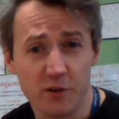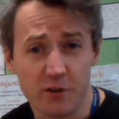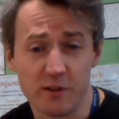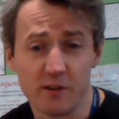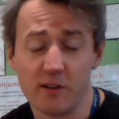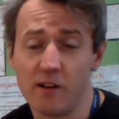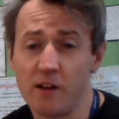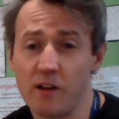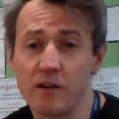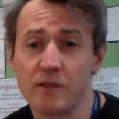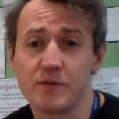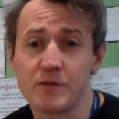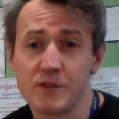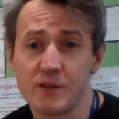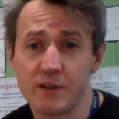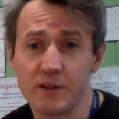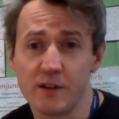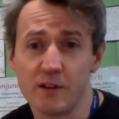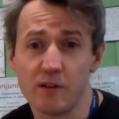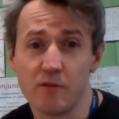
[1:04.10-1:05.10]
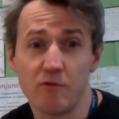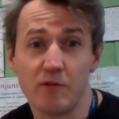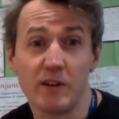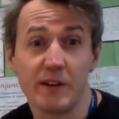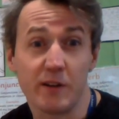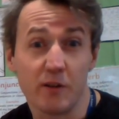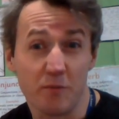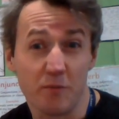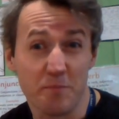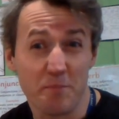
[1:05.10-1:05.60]
life skill, a really
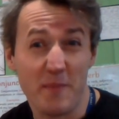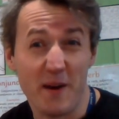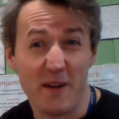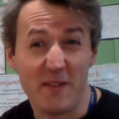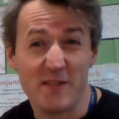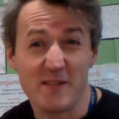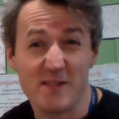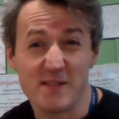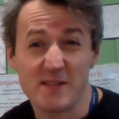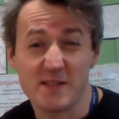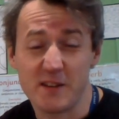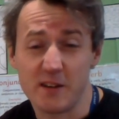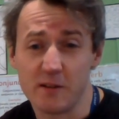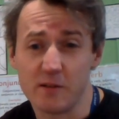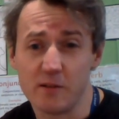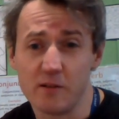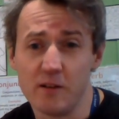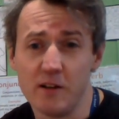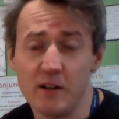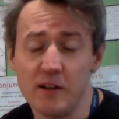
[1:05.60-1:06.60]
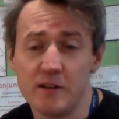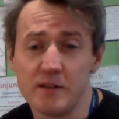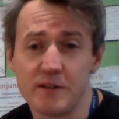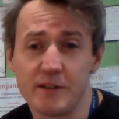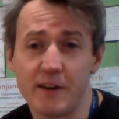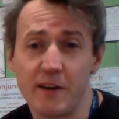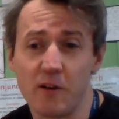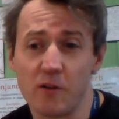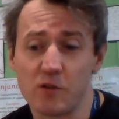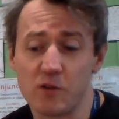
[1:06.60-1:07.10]
good math skill to
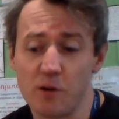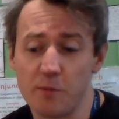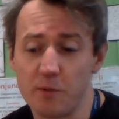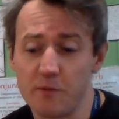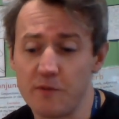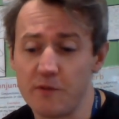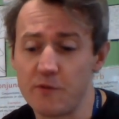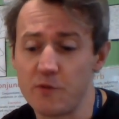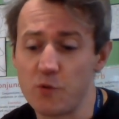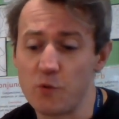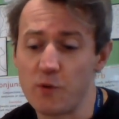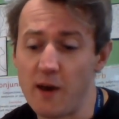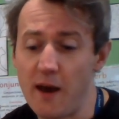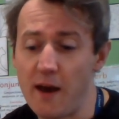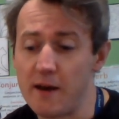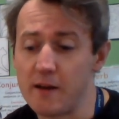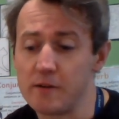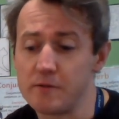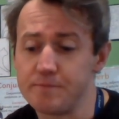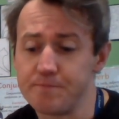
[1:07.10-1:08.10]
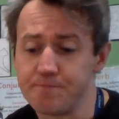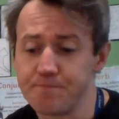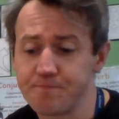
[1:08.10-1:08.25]
get on top of if you can.